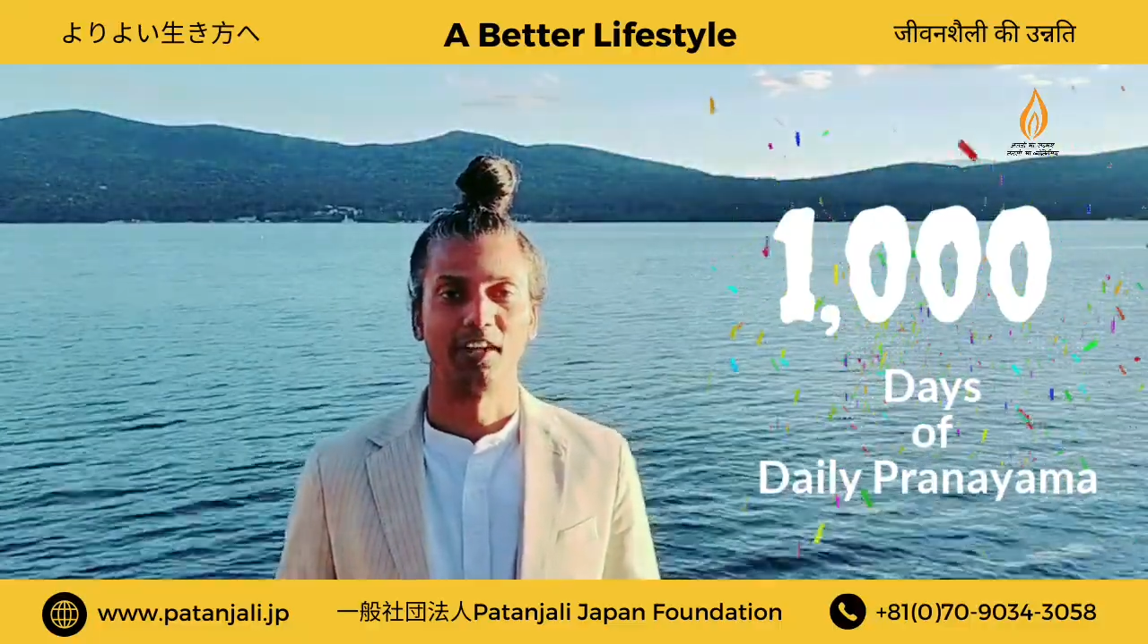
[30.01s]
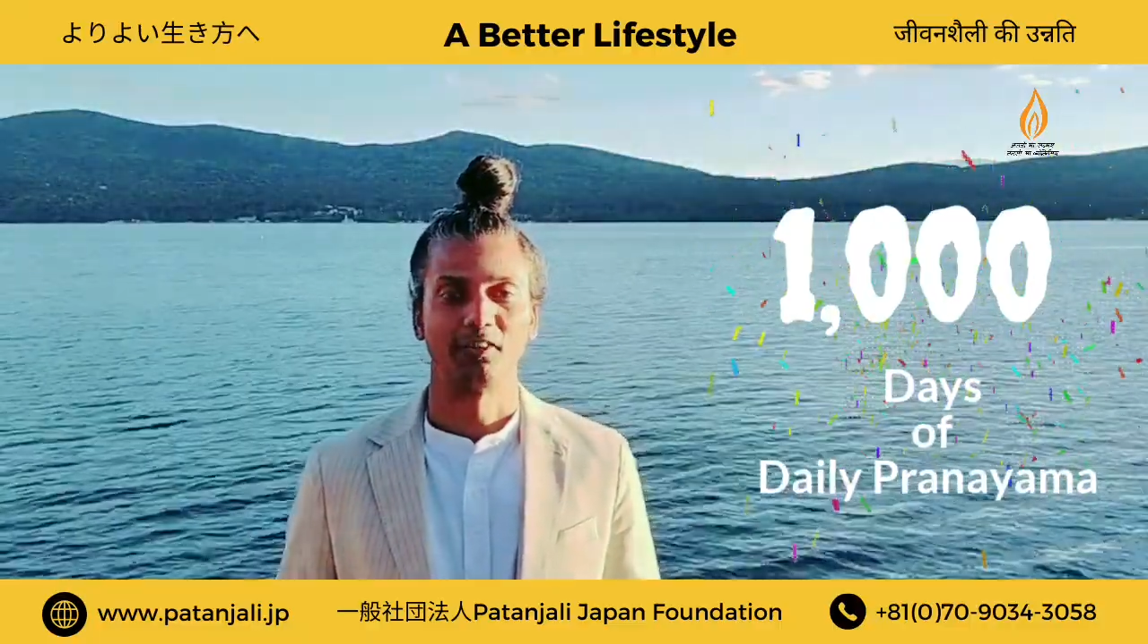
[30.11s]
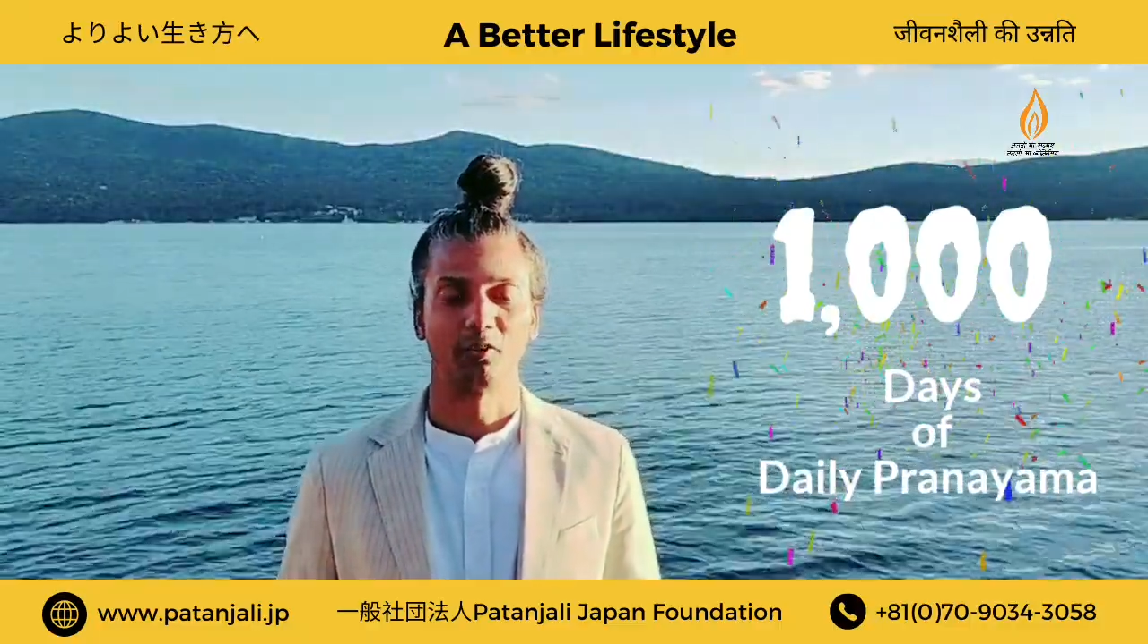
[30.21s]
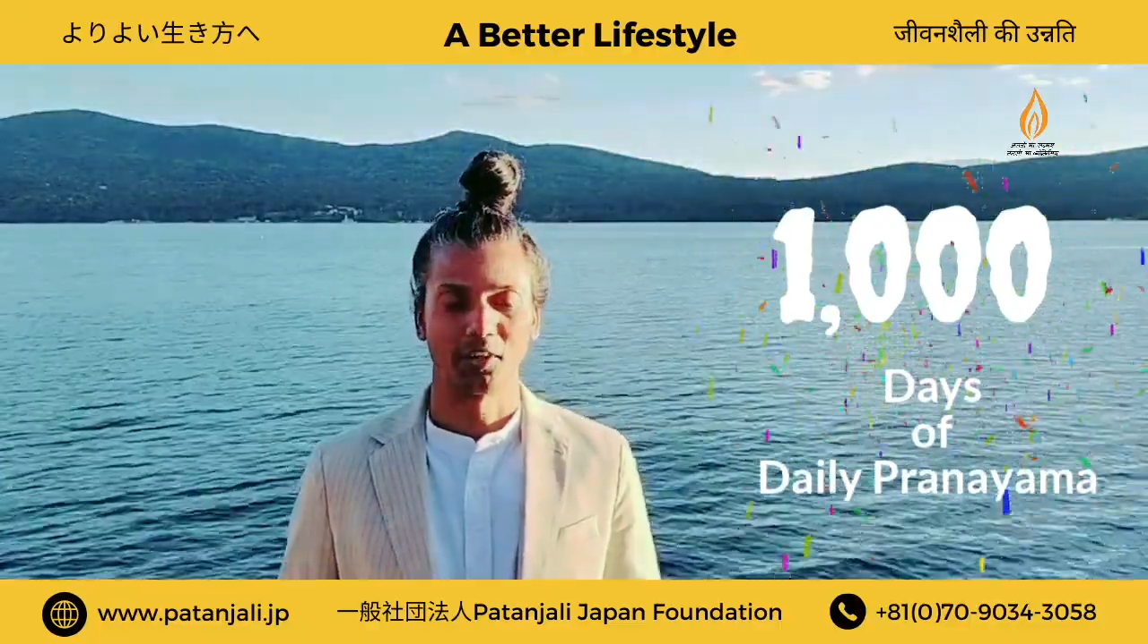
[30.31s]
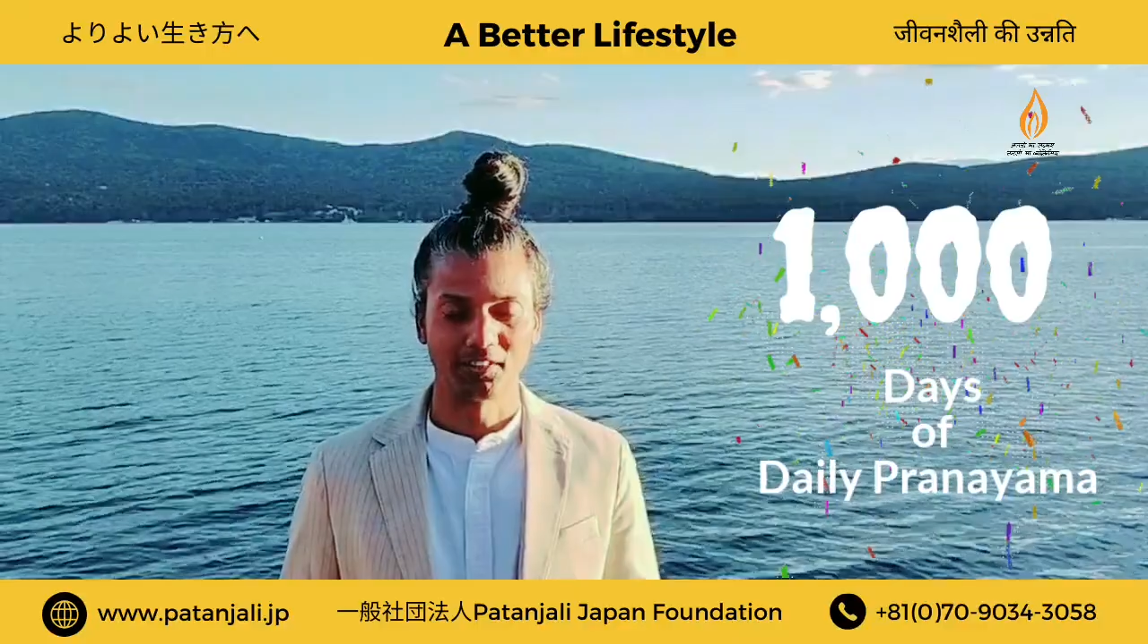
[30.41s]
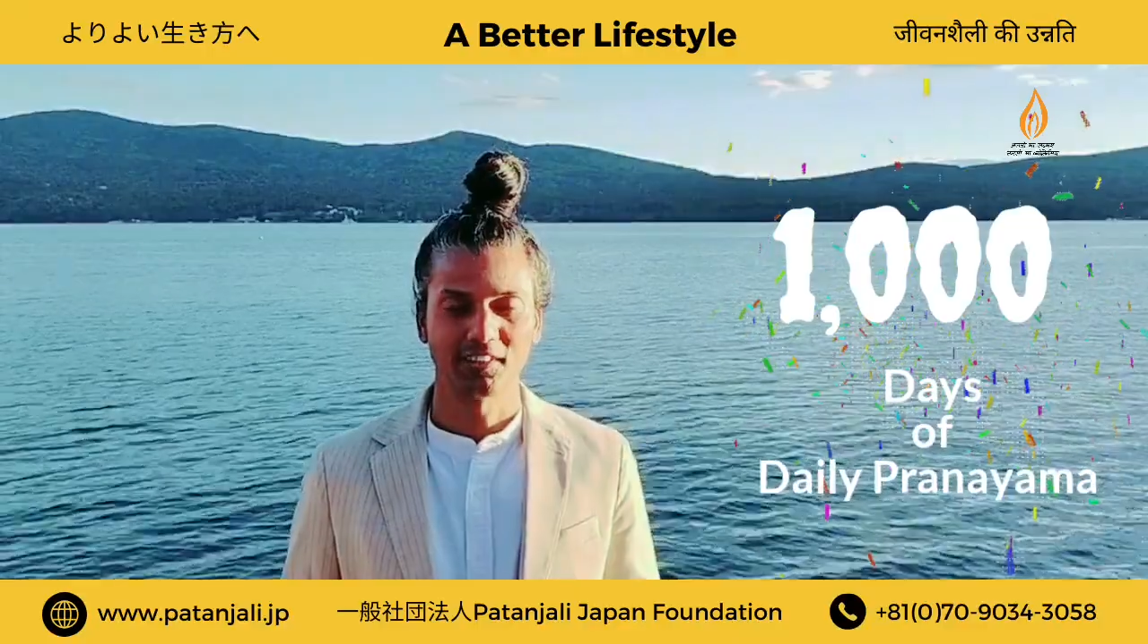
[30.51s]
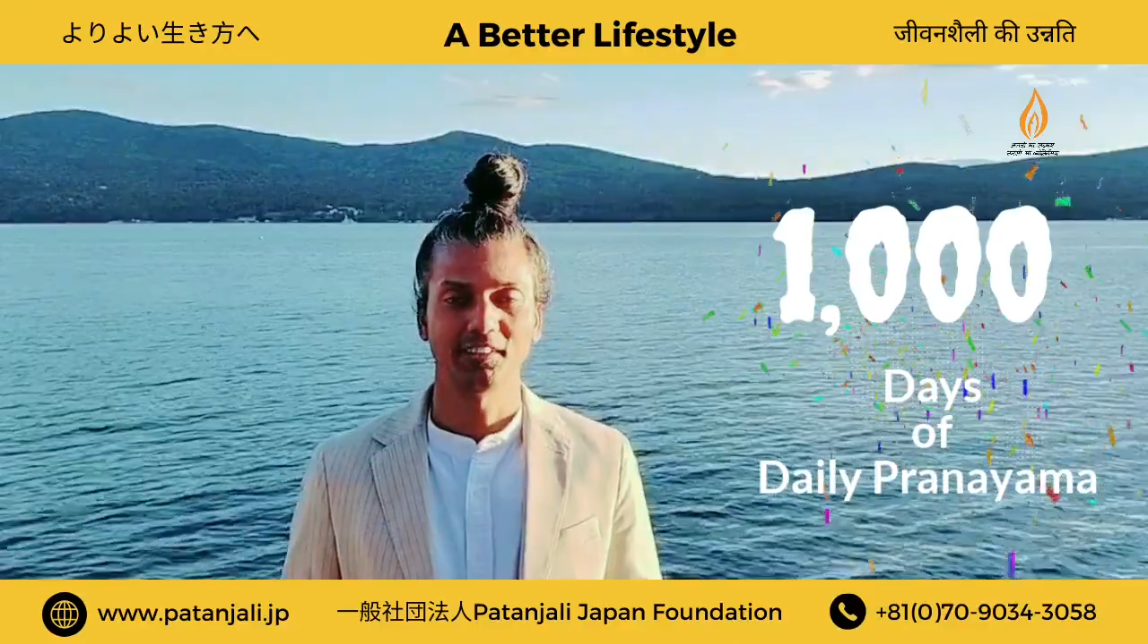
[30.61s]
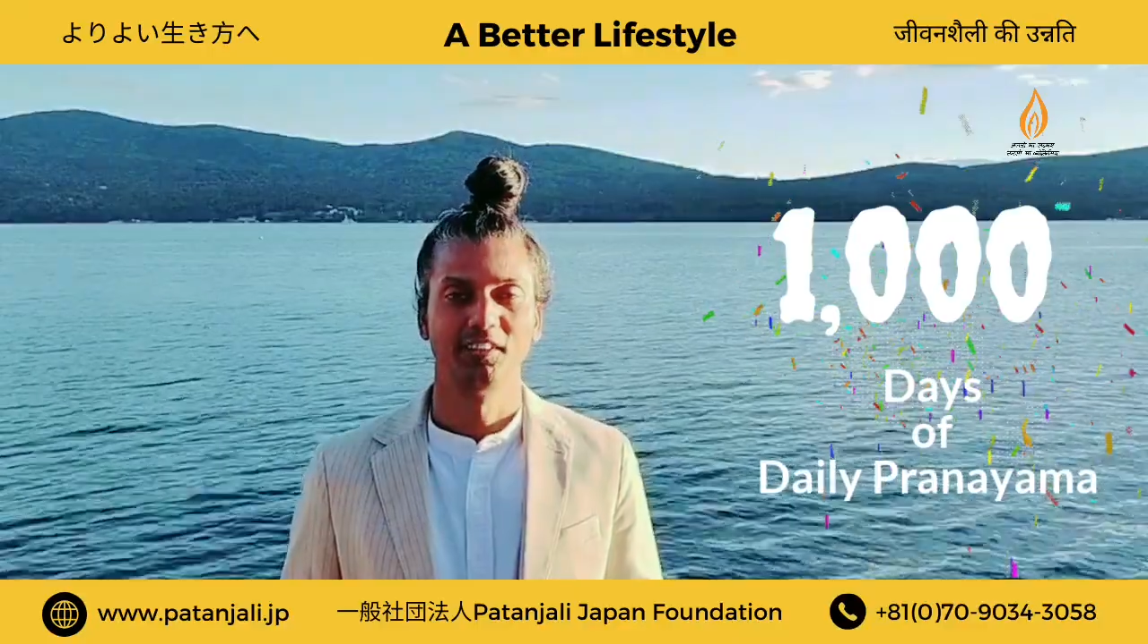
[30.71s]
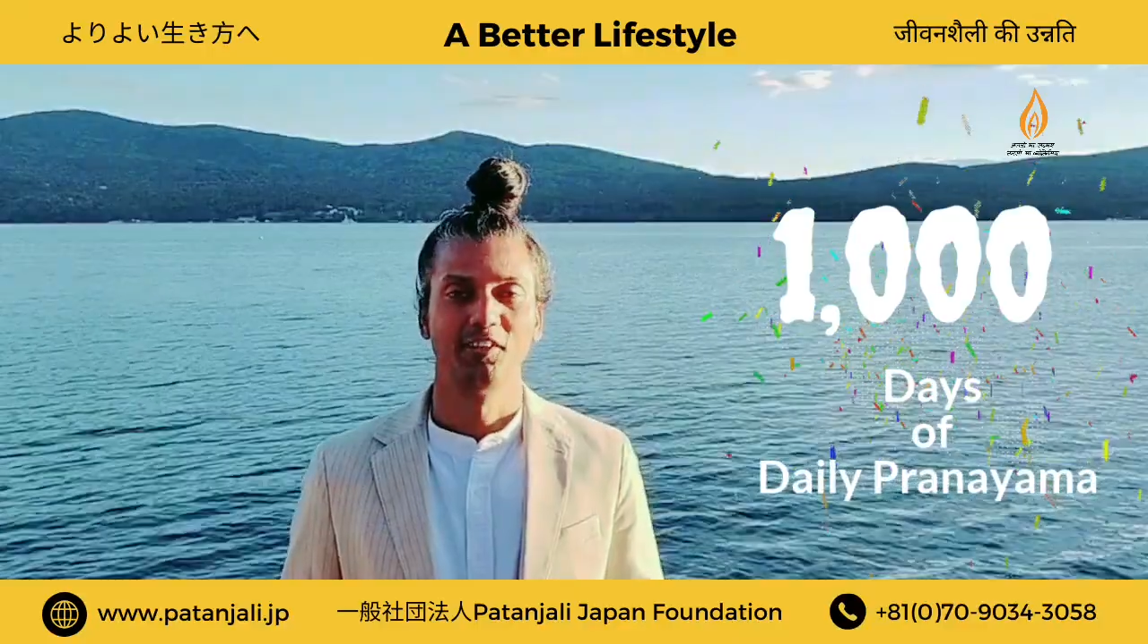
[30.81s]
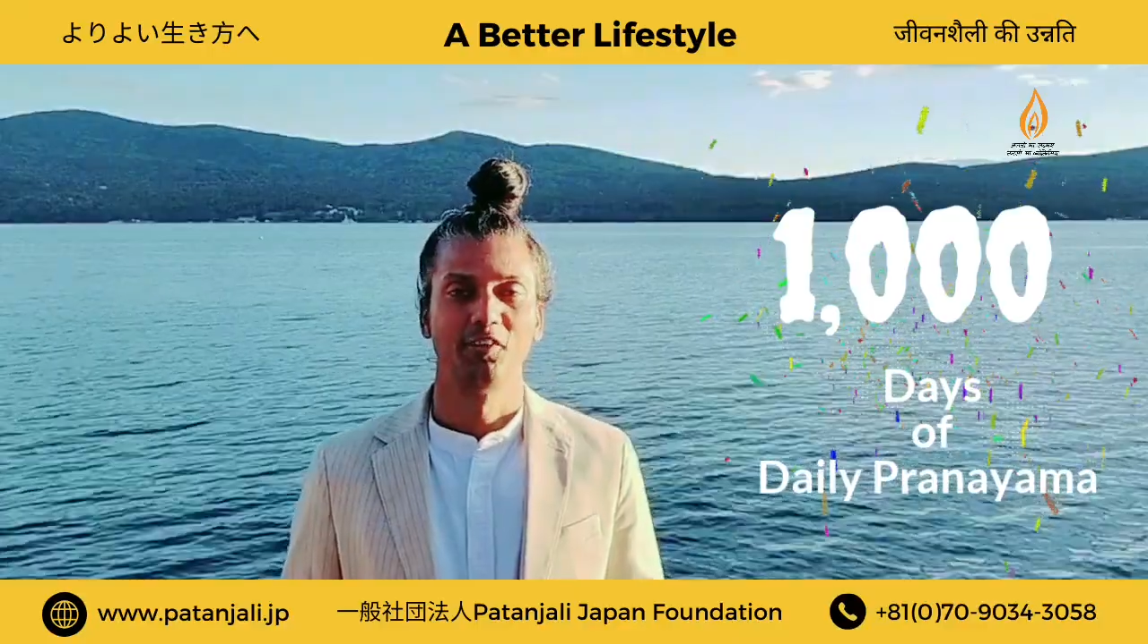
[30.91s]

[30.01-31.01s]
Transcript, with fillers: that occasion